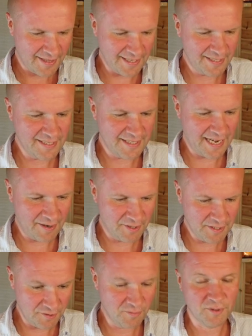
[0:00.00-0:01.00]
This is how I
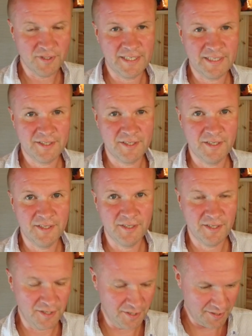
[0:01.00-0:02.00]
do want it
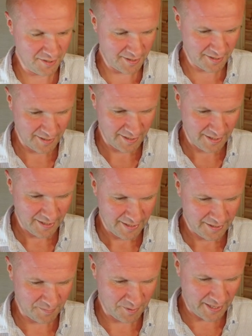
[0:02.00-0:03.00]
to look.
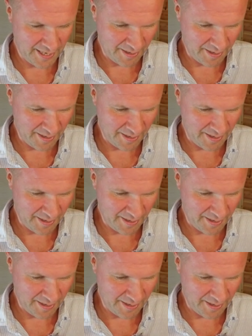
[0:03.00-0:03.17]
So I'm going